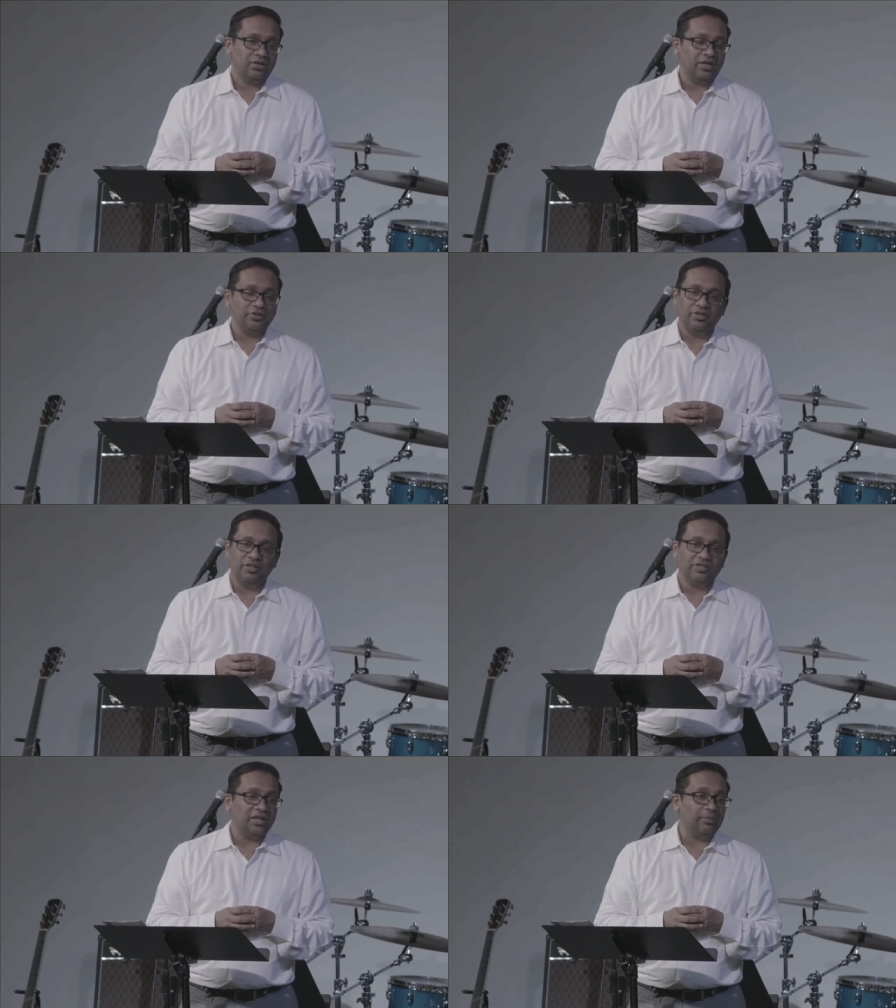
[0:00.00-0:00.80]
And you
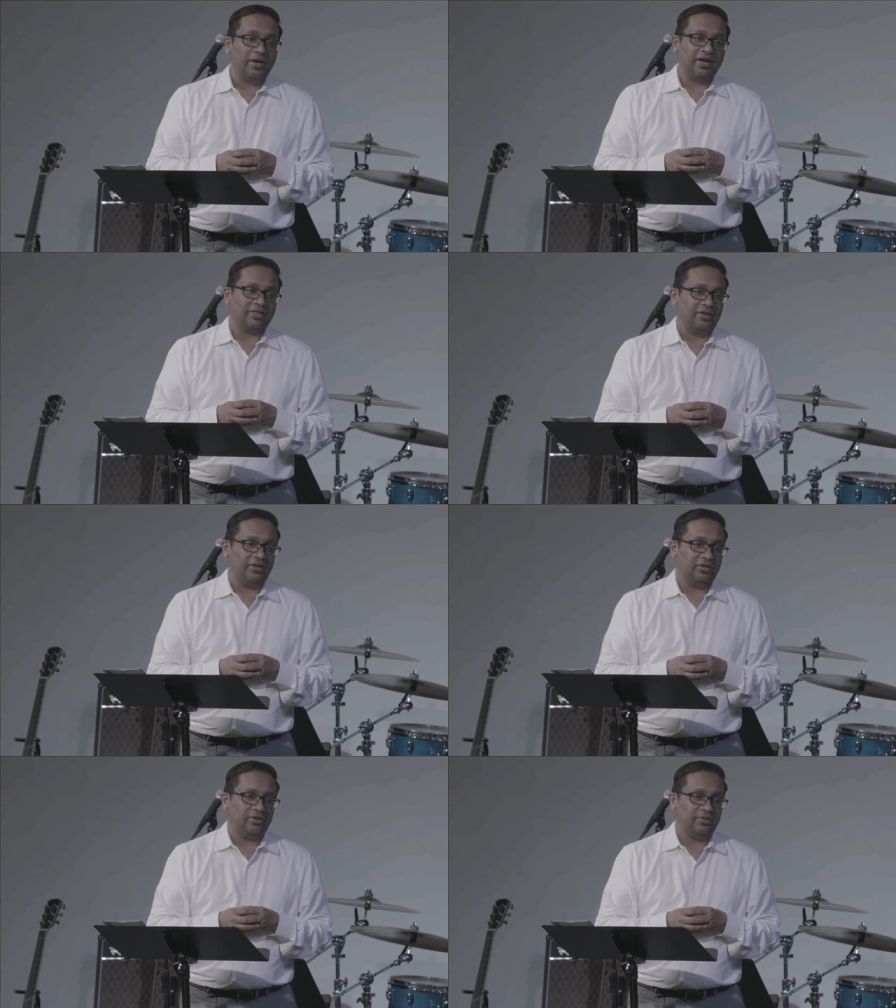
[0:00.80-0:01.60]
need to get back there.
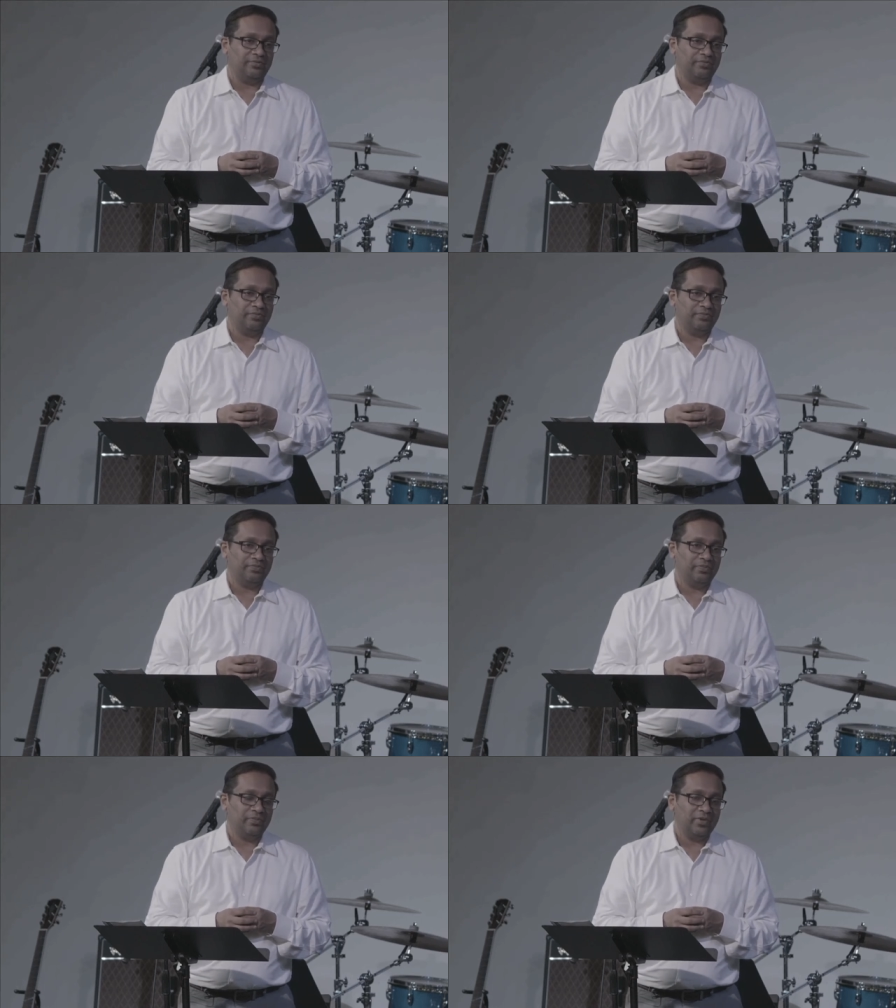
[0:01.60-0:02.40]

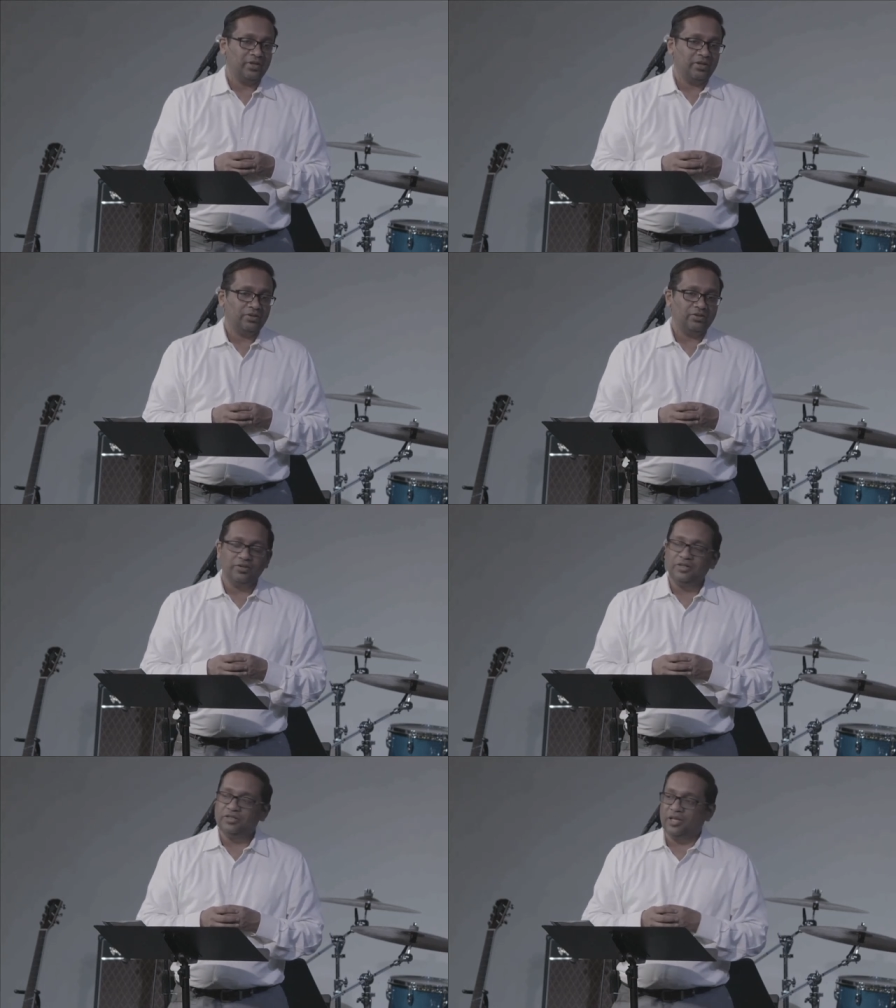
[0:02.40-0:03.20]
You
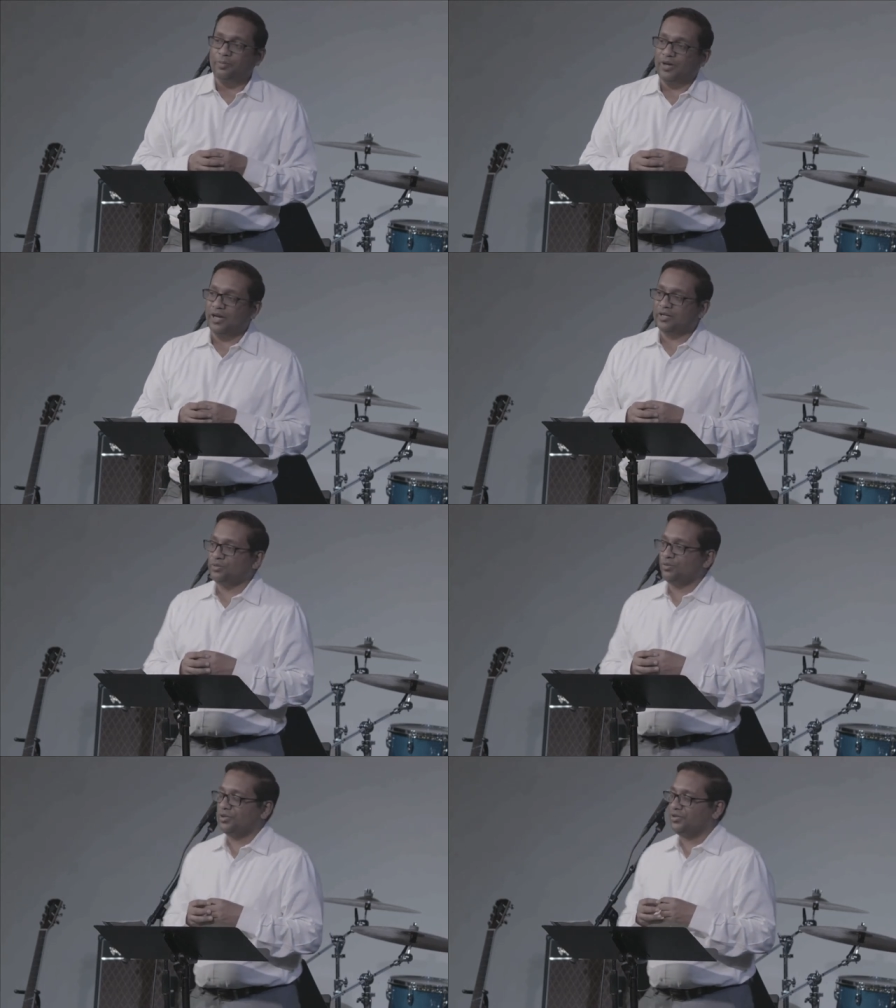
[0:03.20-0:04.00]
need to get back
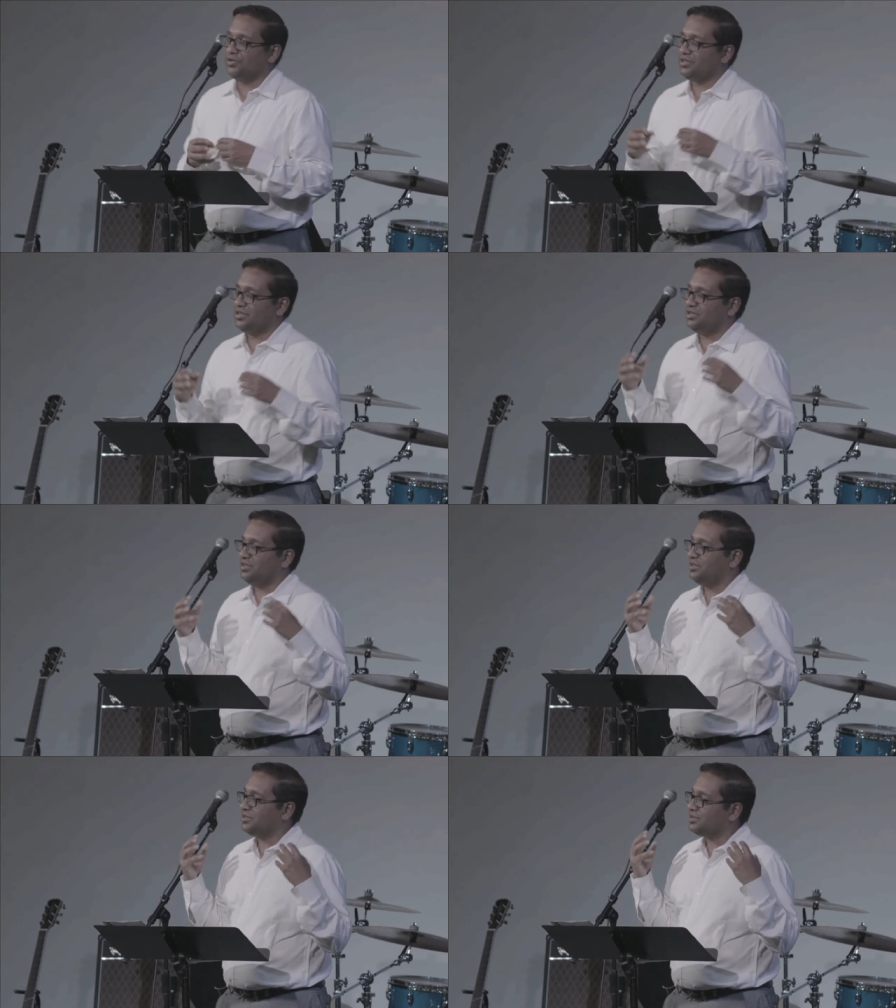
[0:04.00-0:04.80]
to where you see
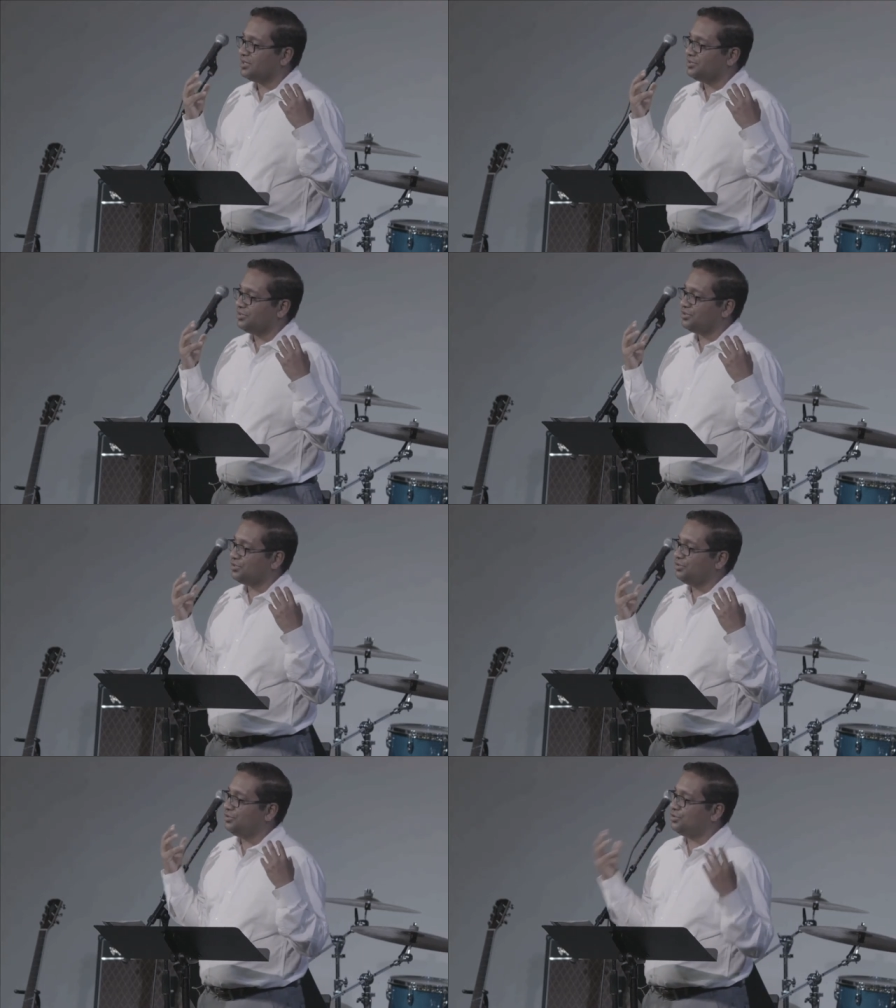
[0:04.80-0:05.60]
Jesus as your
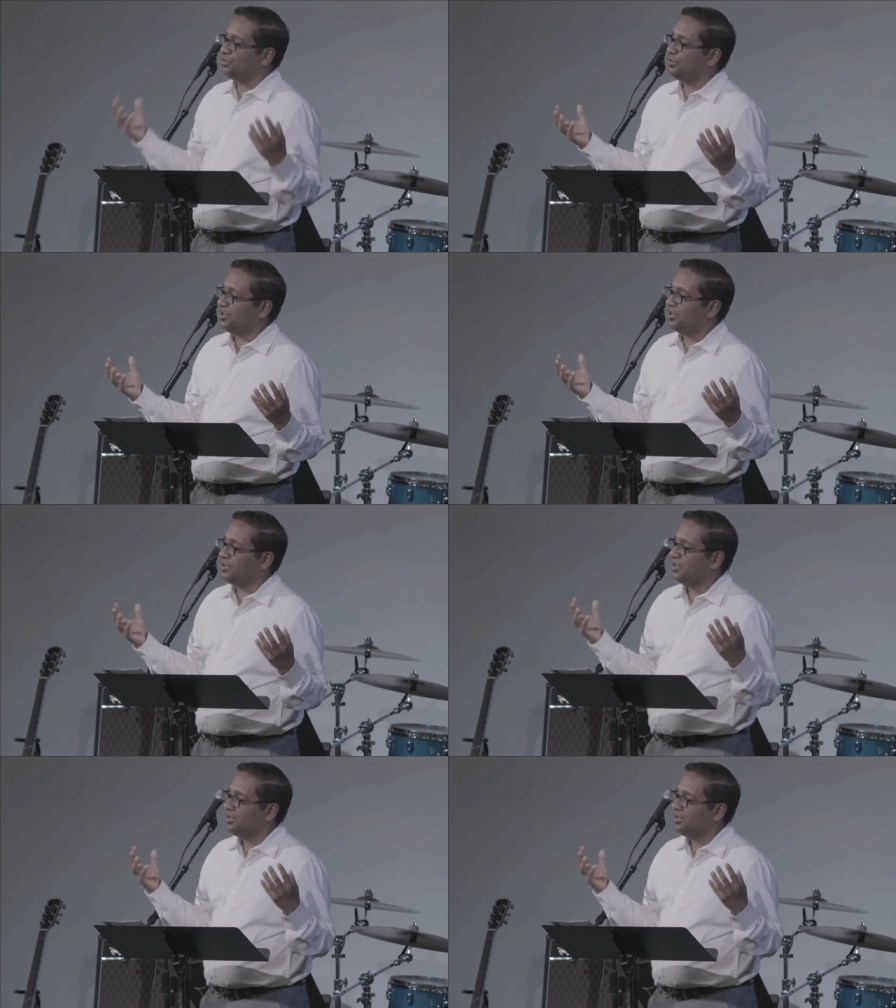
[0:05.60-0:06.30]
true joy,